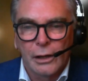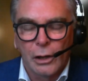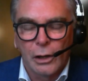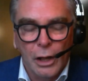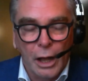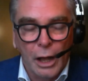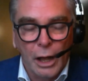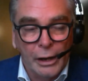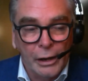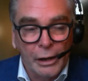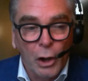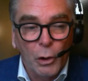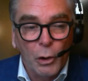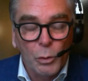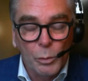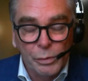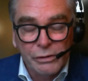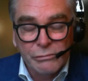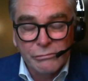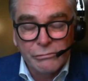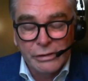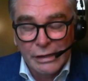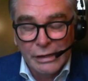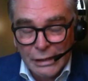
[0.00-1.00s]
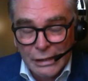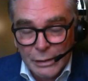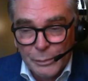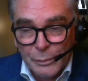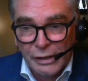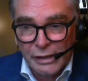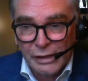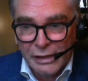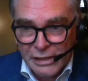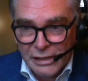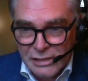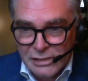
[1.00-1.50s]
And I will be really
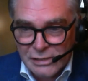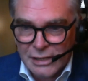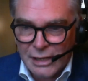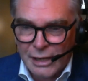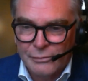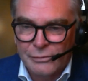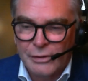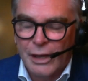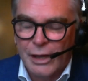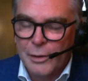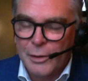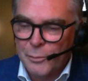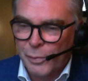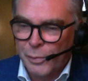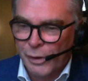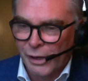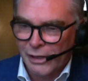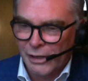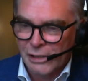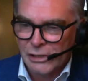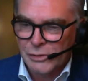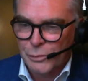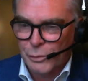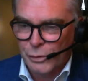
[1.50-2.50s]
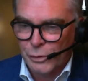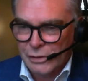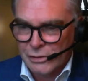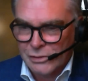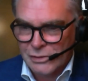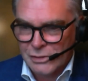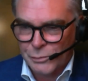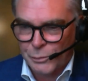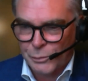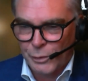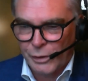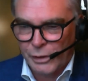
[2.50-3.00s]
pleased to have that in place, because
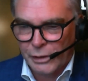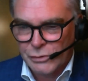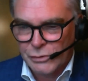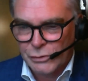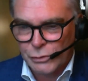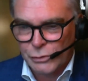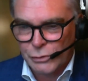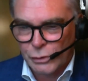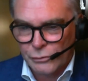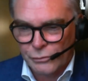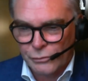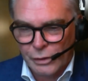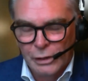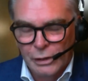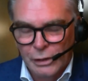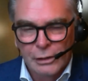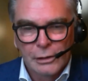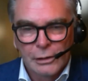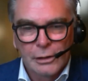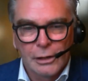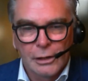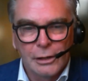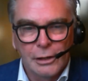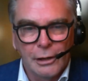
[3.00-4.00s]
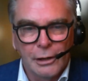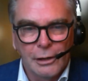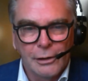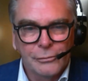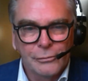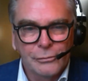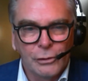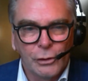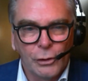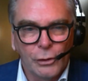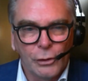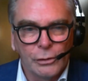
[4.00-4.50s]
it's been a sort of a
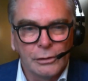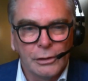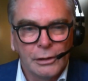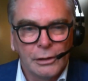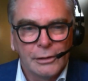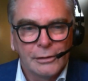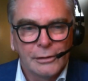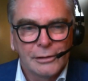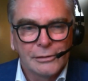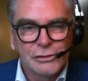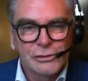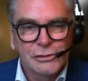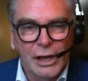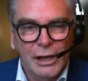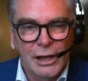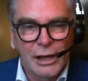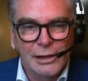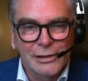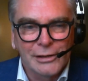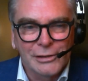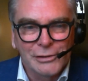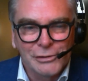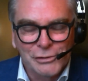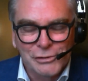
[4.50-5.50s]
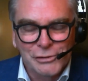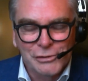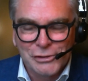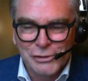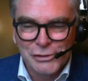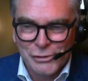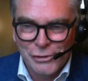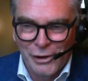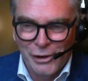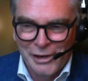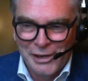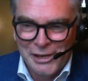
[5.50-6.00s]
lifelong challenge to
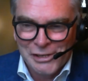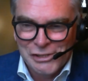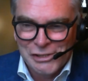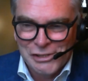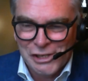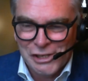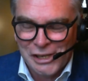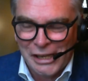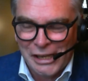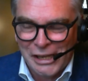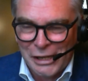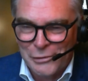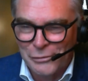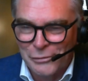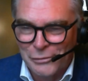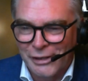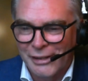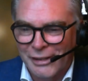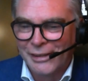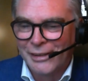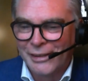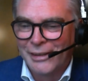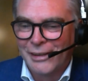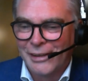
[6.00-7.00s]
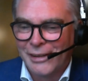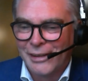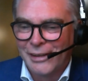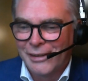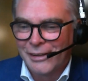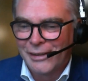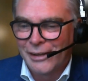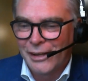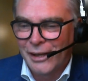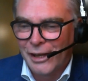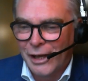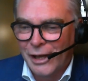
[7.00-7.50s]
try and achieve it.
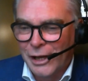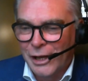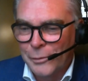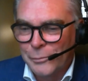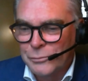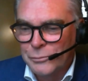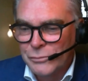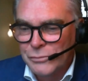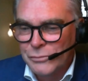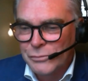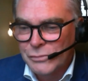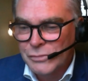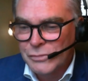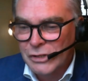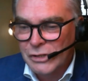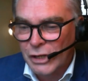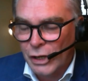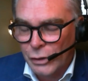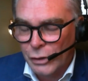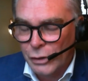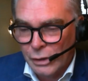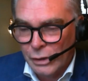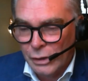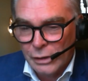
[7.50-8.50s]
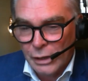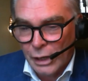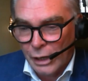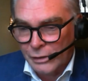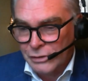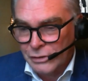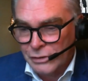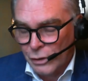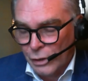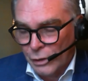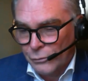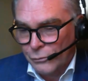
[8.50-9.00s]
So I
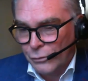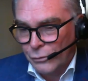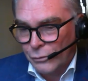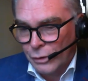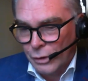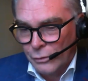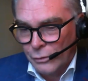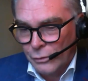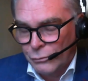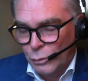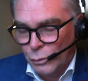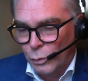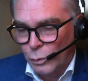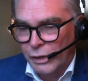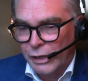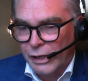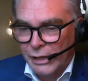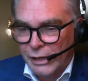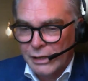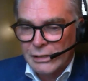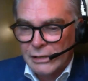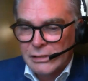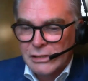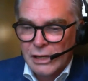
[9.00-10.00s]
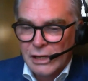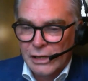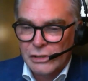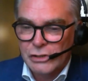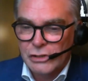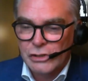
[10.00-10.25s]
don't know if you want to get in touch